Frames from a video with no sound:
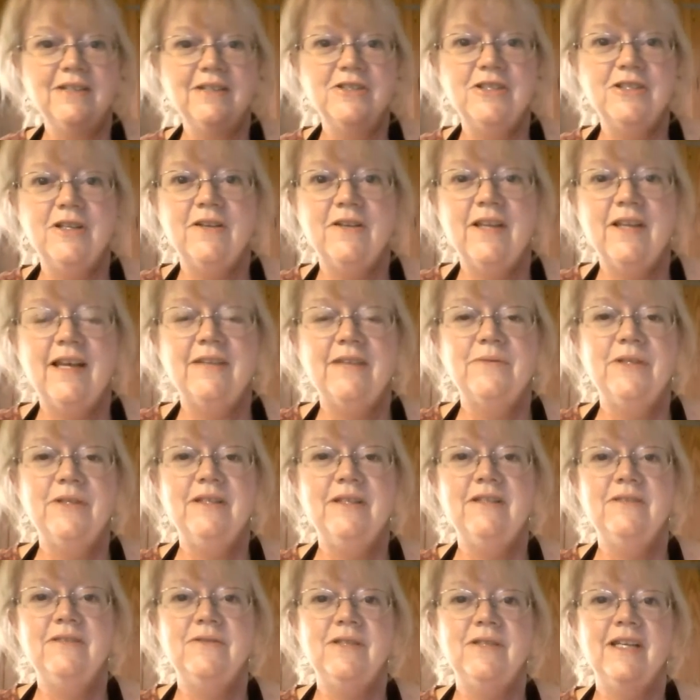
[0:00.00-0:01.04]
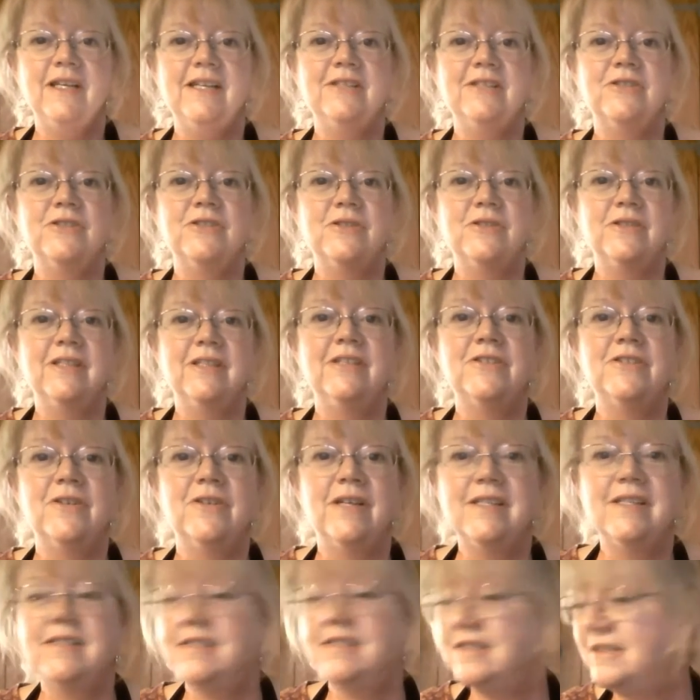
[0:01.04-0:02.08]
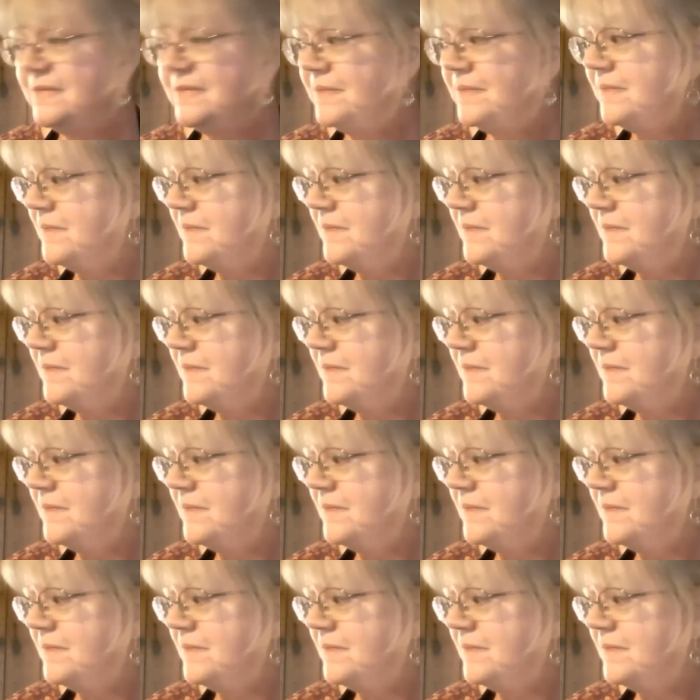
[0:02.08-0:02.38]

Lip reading: share that with you in case you're interested.